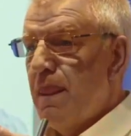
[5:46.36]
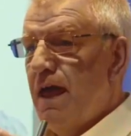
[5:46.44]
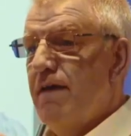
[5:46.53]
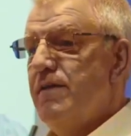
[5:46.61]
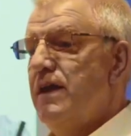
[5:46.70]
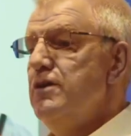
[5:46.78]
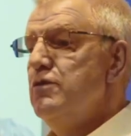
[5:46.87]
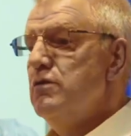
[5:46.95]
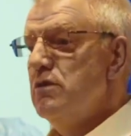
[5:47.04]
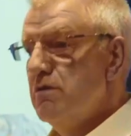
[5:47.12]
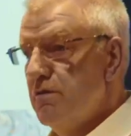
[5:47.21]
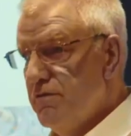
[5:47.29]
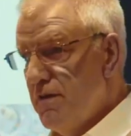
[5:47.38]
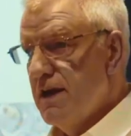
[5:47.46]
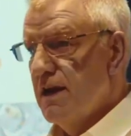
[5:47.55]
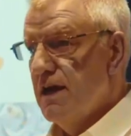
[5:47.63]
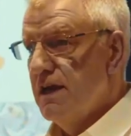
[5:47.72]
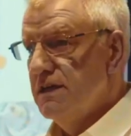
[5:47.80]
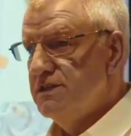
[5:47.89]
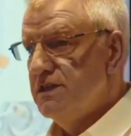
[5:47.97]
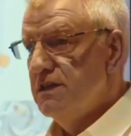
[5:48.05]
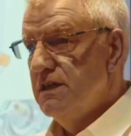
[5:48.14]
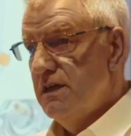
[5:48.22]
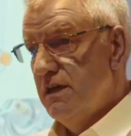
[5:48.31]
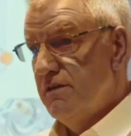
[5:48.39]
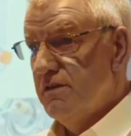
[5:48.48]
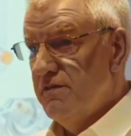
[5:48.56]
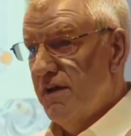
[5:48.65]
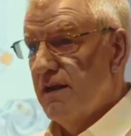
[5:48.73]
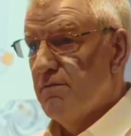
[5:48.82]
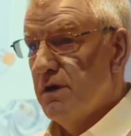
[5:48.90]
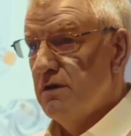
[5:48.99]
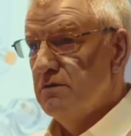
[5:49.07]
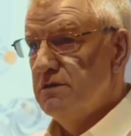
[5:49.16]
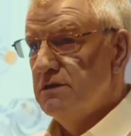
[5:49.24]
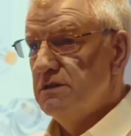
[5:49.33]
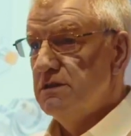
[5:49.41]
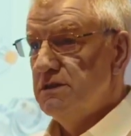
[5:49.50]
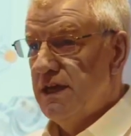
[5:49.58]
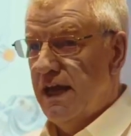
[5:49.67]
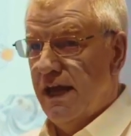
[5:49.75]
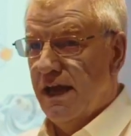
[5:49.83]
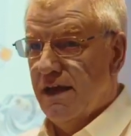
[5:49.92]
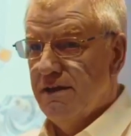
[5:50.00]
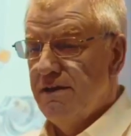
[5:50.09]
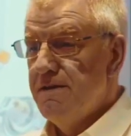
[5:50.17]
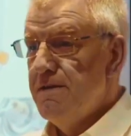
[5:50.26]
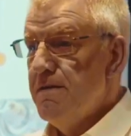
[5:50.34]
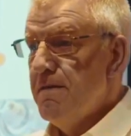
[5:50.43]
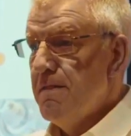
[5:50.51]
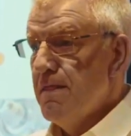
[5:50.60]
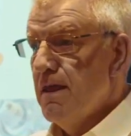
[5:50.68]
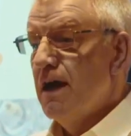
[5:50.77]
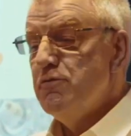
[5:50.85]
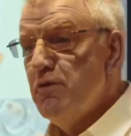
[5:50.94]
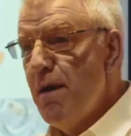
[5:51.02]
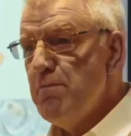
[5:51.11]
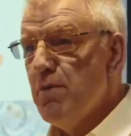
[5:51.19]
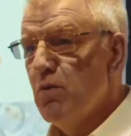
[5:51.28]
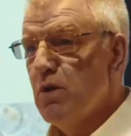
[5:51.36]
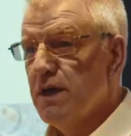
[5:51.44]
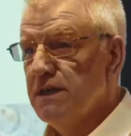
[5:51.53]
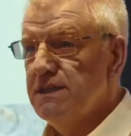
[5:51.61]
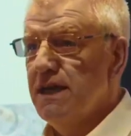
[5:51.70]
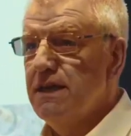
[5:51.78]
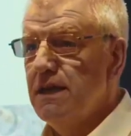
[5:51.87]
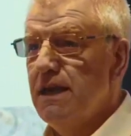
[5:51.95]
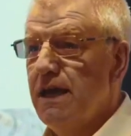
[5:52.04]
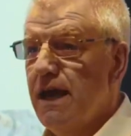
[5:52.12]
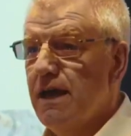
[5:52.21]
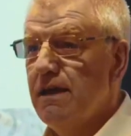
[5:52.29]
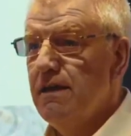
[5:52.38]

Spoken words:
and then you finalize in the develop mode to here. And remember what I said earlier,